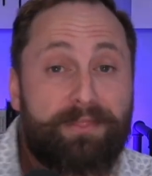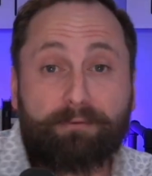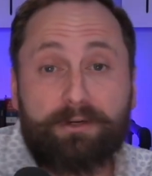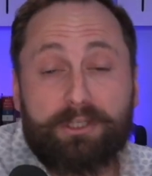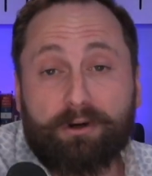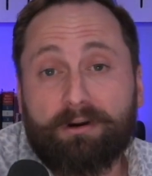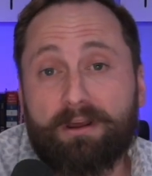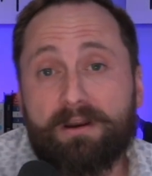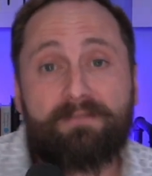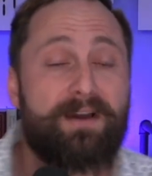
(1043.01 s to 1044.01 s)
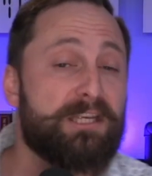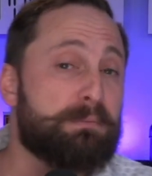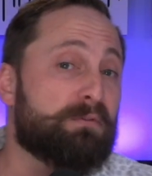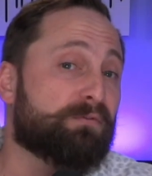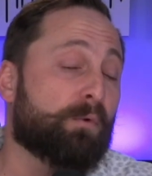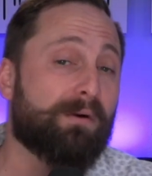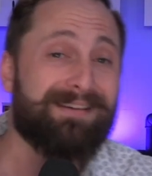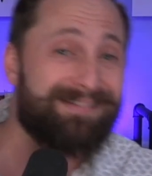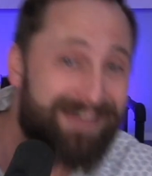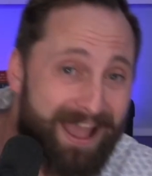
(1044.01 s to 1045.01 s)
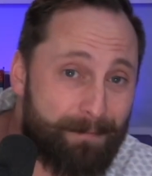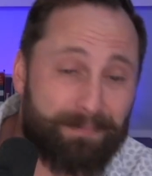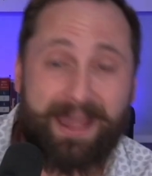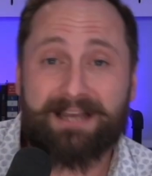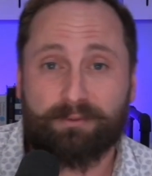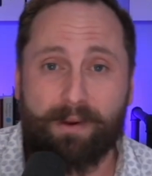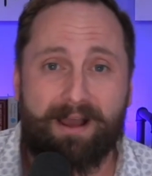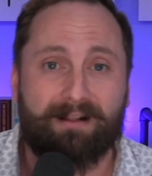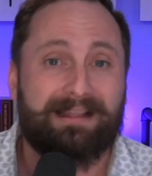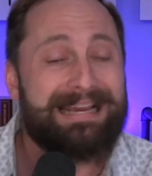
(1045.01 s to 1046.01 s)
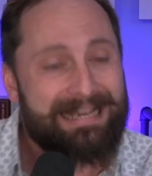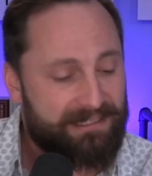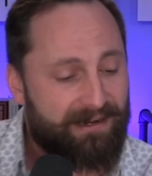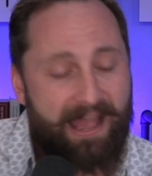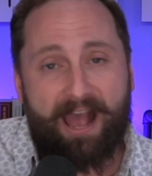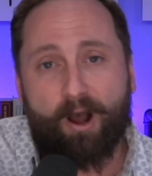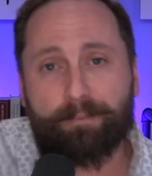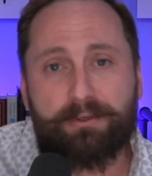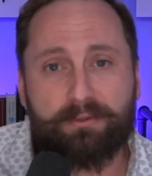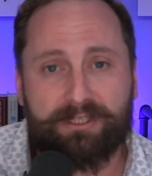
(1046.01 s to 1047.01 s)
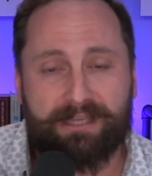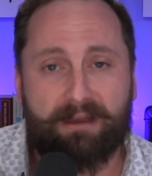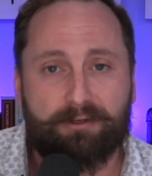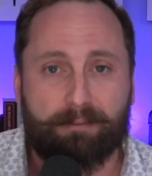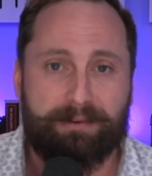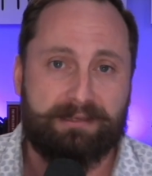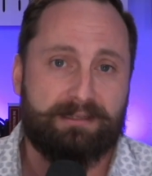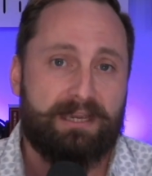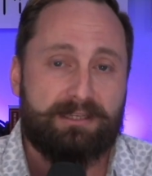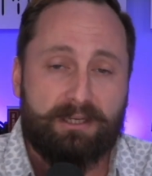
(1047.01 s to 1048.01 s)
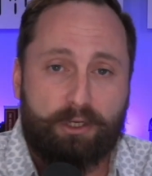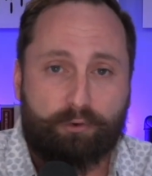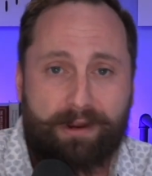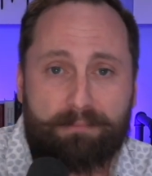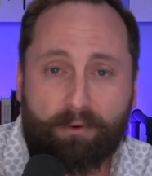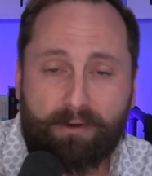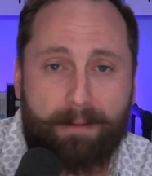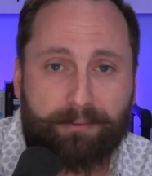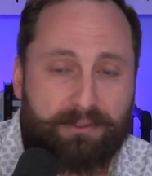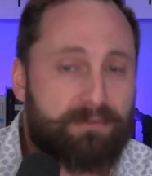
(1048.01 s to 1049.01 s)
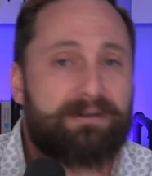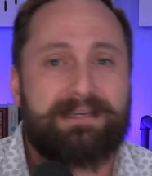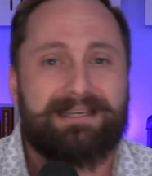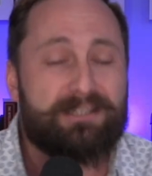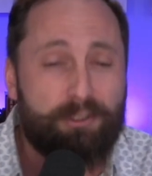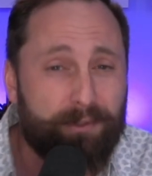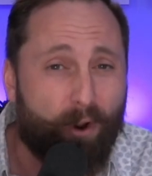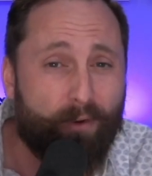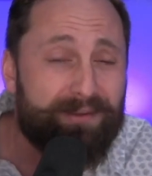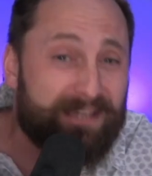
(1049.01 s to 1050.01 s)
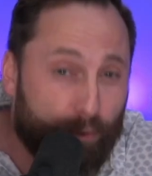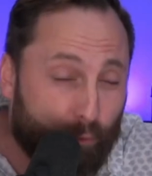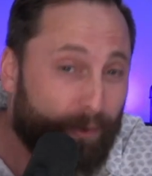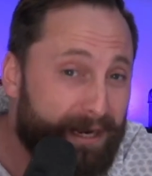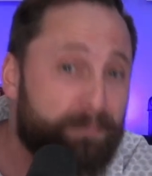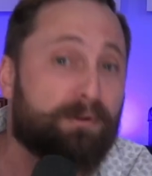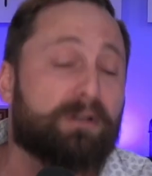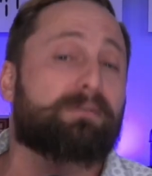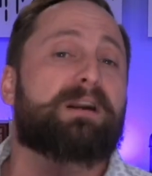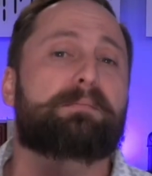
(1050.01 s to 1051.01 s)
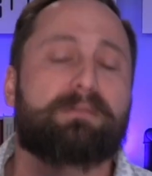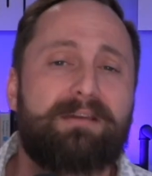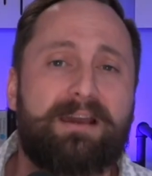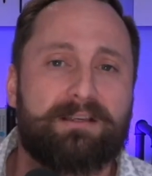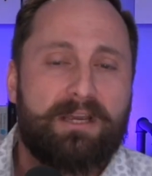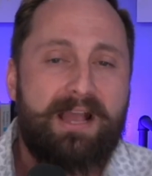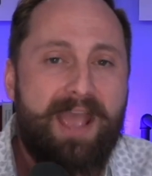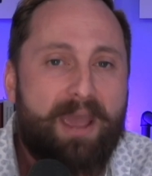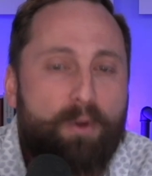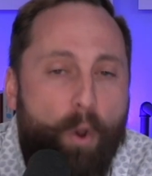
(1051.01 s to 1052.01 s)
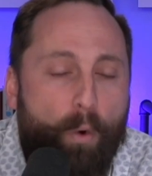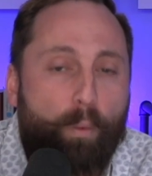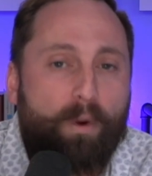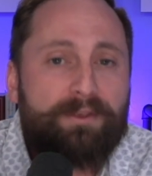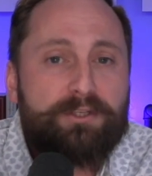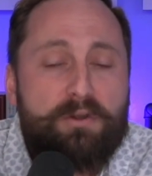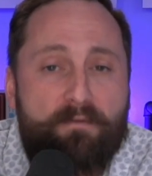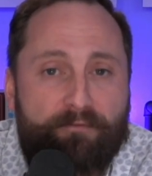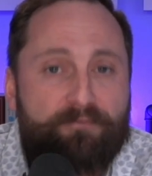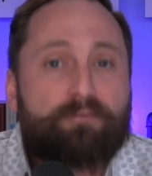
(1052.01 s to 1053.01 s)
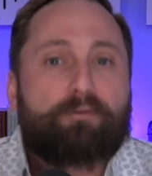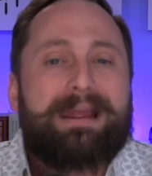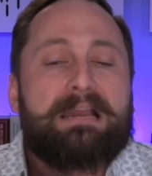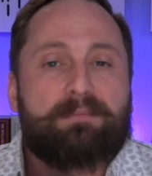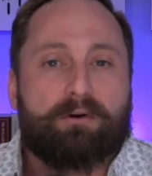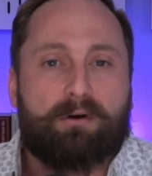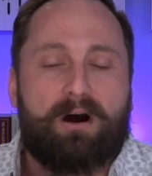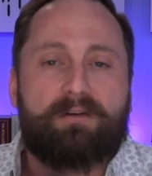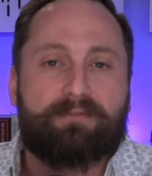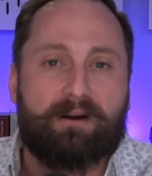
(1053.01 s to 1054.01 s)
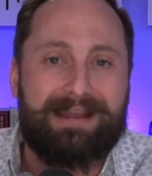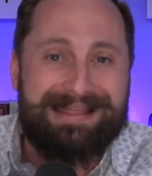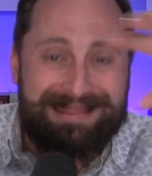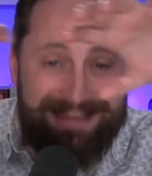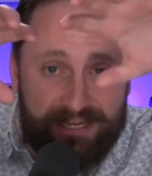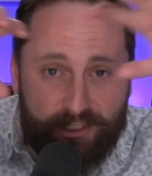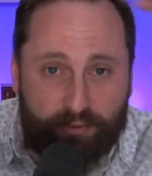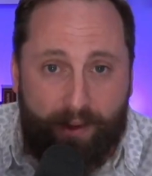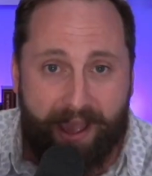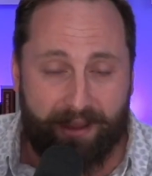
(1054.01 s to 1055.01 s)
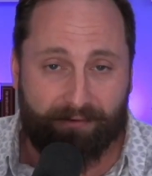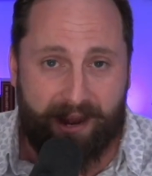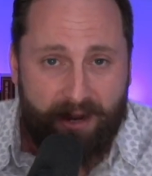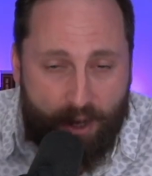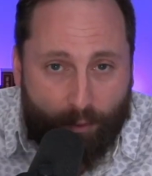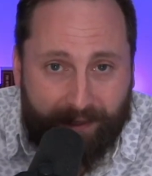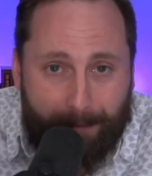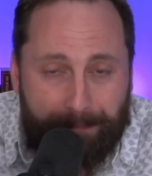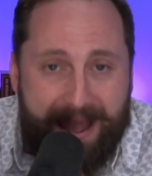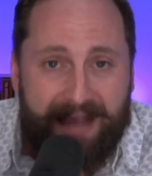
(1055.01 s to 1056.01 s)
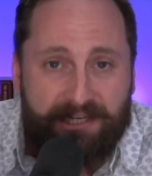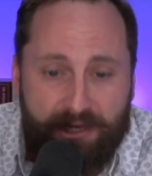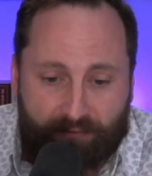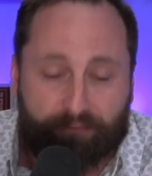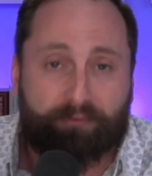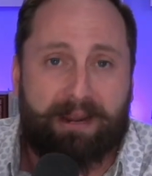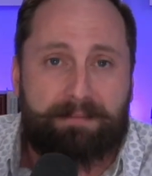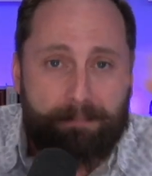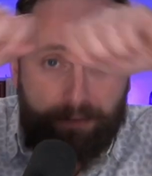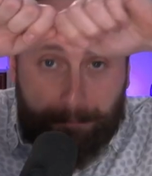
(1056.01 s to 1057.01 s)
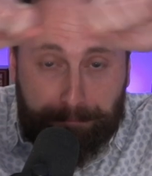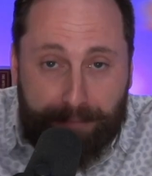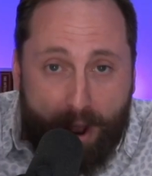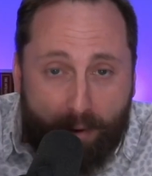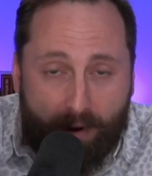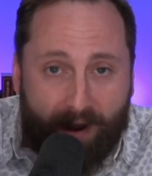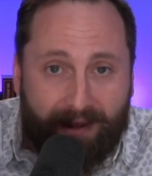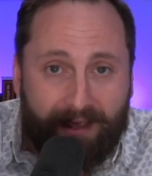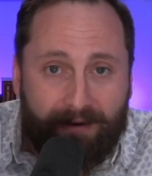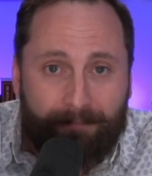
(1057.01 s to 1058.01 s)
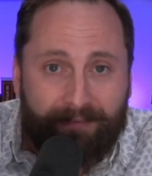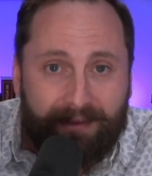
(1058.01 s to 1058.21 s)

the return on investment for them as well. It's going to help you scale your business. It's going to create more opportunities. It's doing all these incredible, incredible things. And once you frame your offer in this way, right, we're going to package it and frame it and put a bow on it